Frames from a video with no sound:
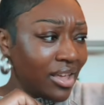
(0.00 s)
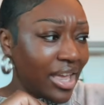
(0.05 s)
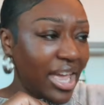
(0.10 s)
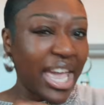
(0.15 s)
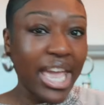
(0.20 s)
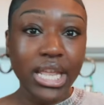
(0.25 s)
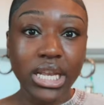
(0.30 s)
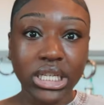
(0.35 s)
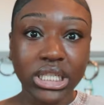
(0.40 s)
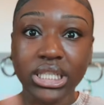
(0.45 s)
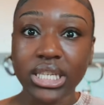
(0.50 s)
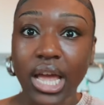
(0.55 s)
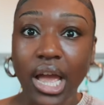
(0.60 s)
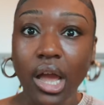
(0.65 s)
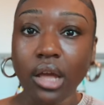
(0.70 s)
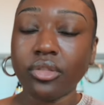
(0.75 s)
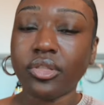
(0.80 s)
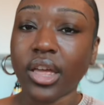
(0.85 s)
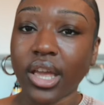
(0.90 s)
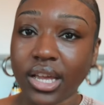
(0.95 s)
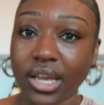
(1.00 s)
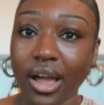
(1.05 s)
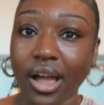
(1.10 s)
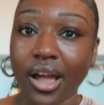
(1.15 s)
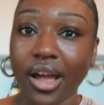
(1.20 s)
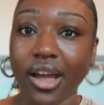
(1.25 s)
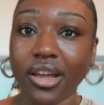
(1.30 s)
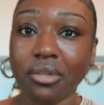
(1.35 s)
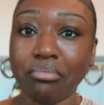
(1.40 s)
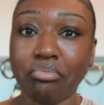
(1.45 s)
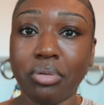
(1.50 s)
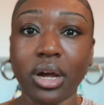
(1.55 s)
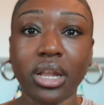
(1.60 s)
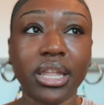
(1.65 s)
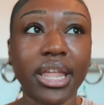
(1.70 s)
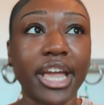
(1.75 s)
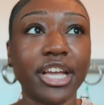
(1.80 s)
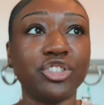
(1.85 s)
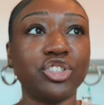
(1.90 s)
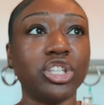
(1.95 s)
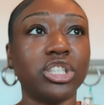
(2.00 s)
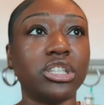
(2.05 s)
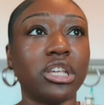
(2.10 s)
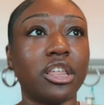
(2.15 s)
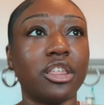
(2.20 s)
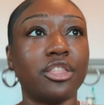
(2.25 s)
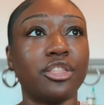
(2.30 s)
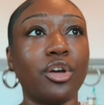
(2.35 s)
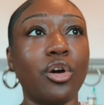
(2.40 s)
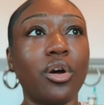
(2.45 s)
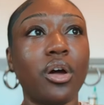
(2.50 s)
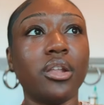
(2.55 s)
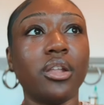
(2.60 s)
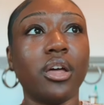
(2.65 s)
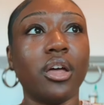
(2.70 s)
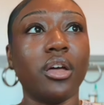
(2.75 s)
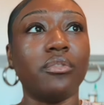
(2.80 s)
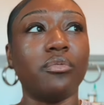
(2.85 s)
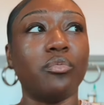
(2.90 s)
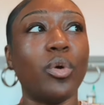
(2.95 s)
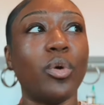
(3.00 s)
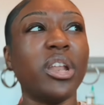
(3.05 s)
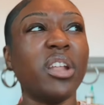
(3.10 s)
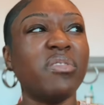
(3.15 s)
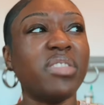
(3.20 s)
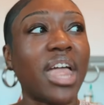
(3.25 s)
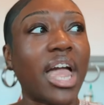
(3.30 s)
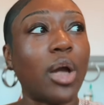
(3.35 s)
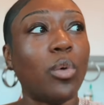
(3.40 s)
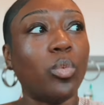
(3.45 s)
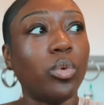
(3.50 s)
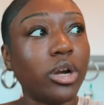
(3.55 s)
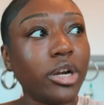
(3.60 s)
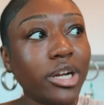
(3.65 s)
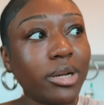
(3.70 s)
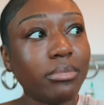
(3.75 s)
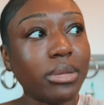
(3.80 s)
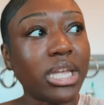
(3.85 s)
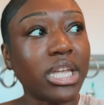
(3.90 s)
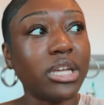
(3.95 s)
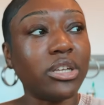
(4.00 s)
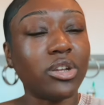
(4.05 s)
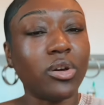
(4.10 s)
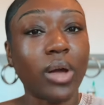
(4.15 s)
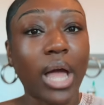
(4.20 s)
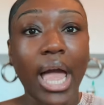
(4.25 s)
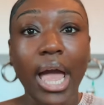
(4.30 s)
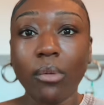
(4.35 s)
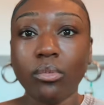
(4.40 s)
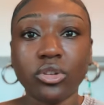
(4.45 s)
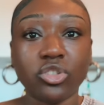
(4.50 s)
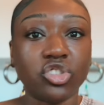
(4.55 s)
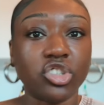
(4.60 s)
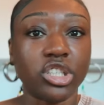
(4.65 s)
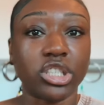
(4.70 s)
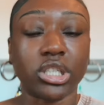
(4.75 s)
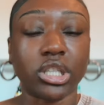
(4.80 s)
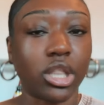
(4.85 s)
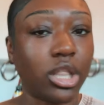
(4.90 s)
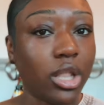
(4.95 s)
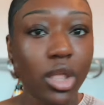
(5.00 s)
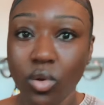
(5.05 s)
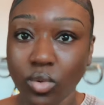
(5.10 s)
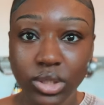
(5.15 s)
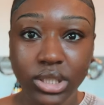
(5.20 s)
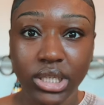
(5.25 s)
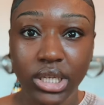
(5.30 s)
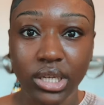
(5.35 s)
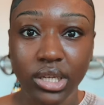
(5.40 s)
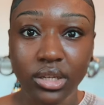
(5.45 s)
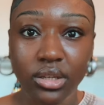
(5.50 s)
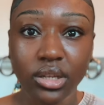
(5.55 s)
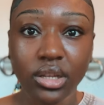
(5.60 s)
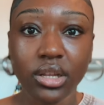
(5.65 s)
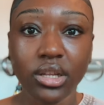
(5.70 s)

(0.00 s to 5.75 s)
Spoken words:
And it's not, thank God. But like, just the thought of what if that were me, you know, I would just lose it.